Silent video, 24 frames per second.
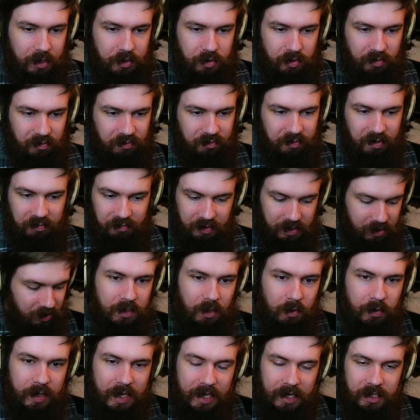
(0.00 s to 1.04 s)
under 50
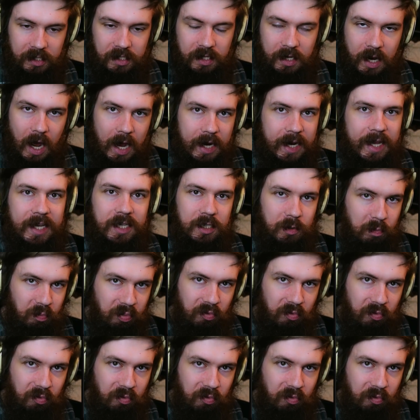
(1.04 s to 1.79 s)
so that it's not as